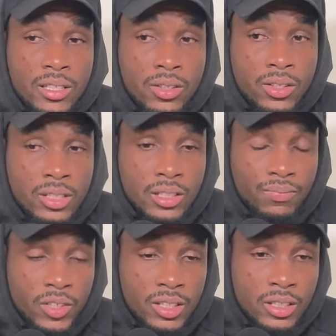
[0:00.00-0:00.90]
You know,
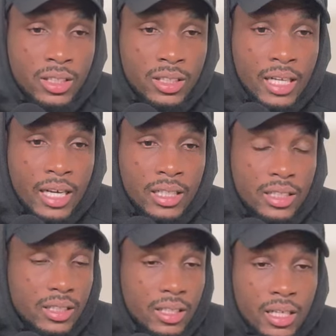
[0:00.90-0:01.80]
this is his
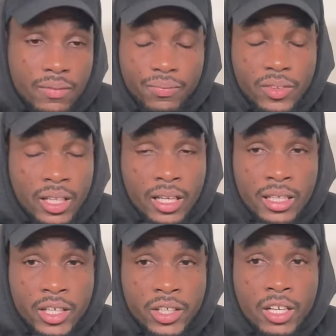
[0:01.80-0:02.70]
last
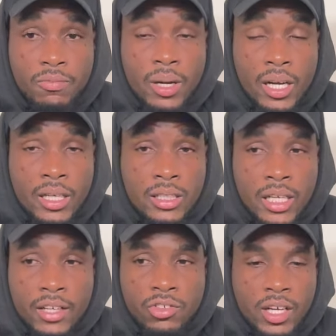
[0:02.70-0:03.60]
year left back on his
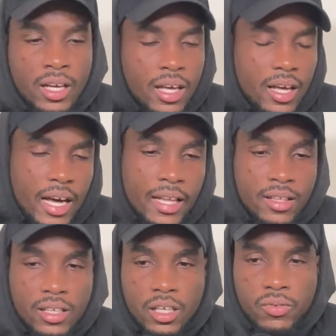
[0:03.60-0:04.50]
contract. I
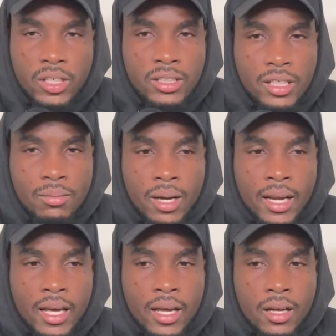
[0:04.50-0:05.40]
think if he stayed by
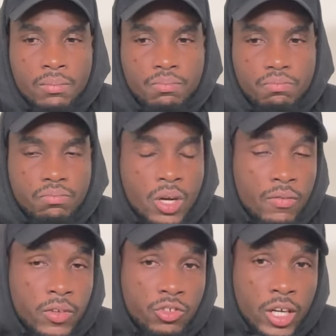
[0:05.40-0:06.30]
the end
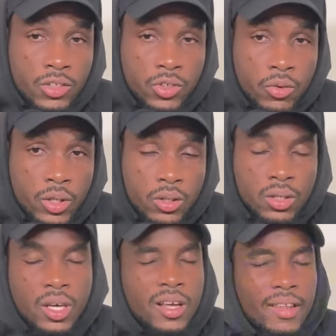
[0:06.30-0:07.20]
of the transfer window,
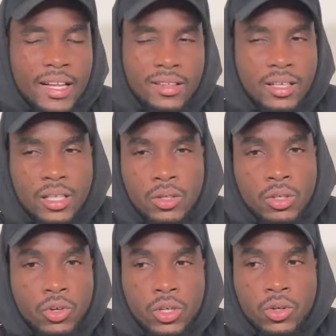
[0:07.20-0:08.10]
I think he will
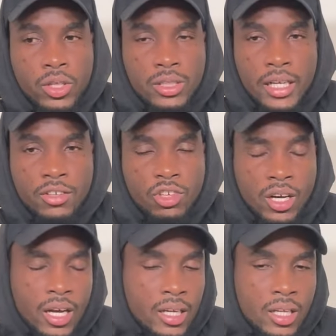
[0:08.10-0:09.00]
run down his
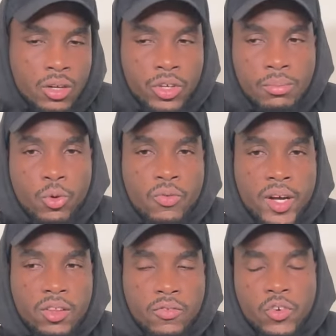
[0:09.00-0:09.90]
contract and you know he move
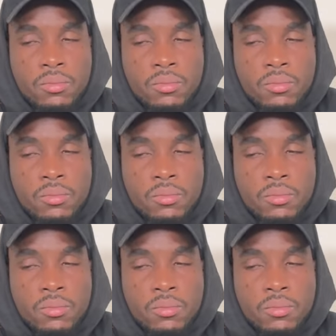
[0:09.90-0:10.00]
on to free.